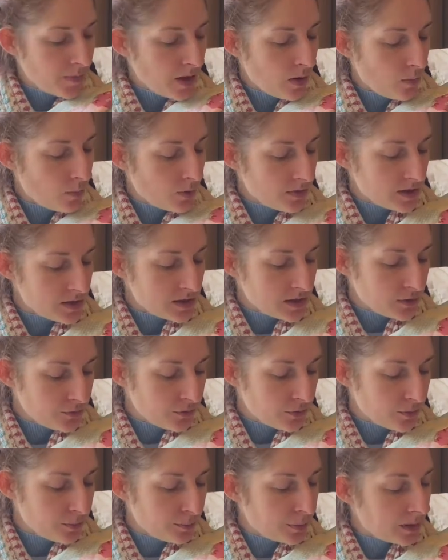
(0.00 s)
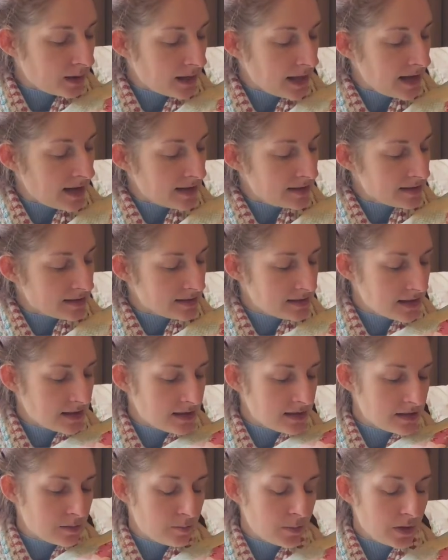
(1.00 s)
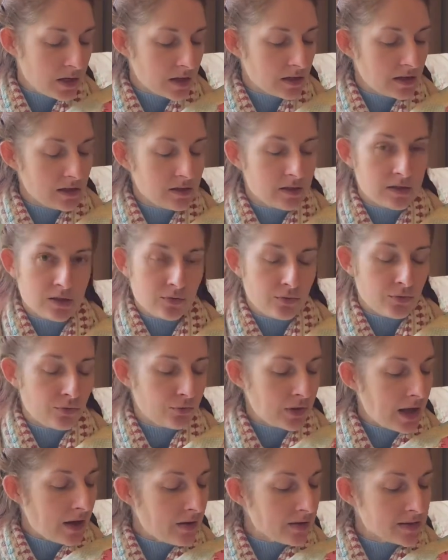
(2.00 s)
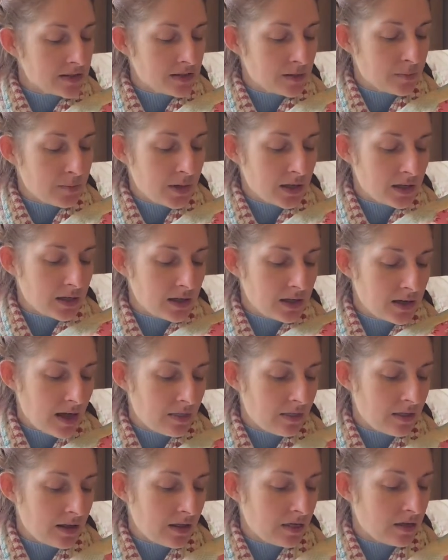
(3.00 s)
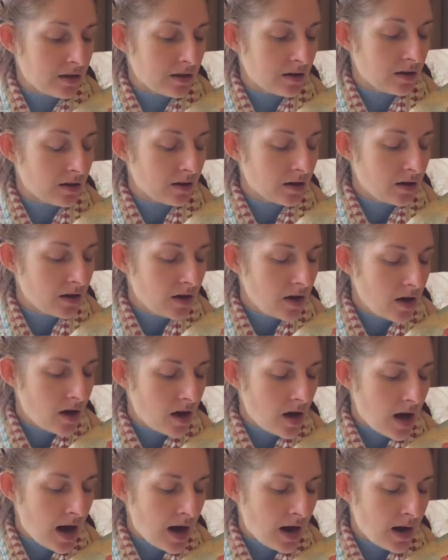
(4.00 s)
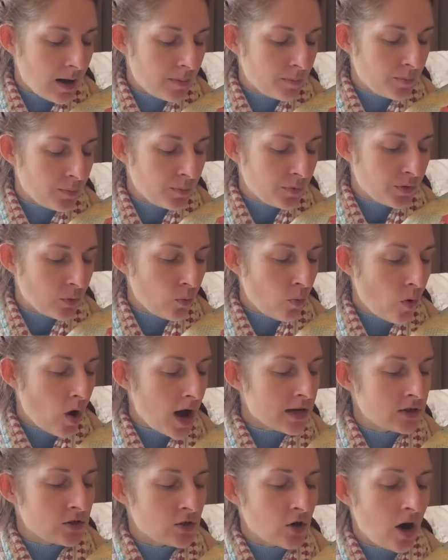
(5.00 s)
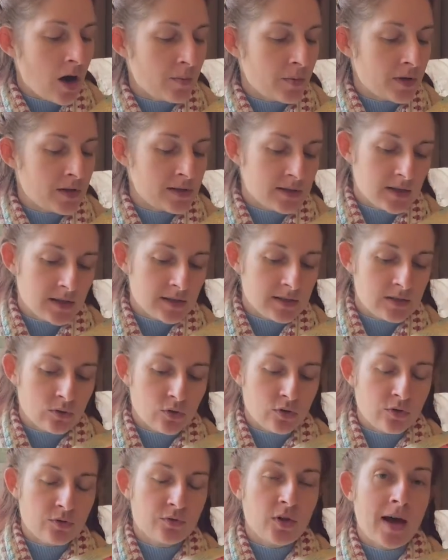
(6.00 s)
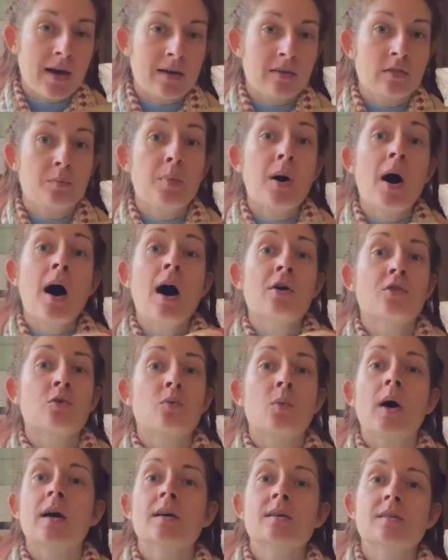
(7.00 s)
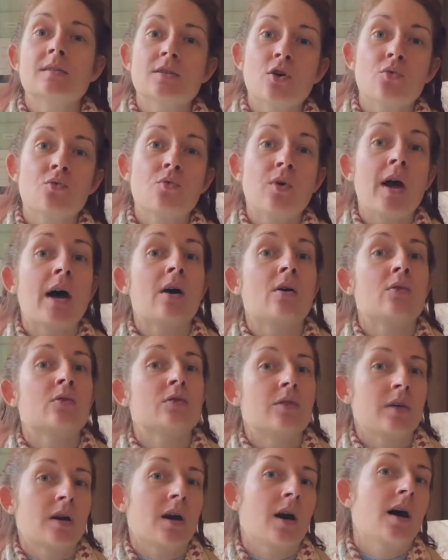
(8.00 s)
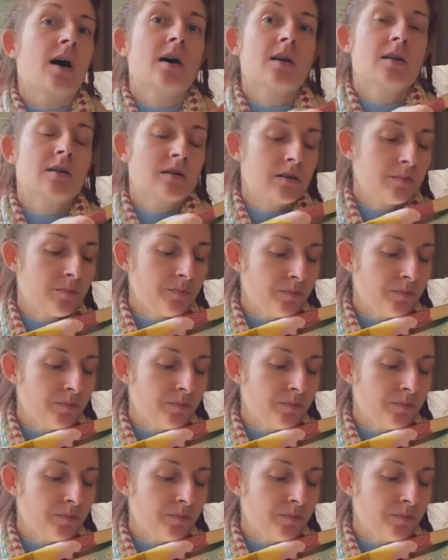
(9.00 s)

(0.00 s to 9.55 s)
with the different plants intermingling, the different flowers intermingling, and then the white diamonds are sort of like the pathways around the garden.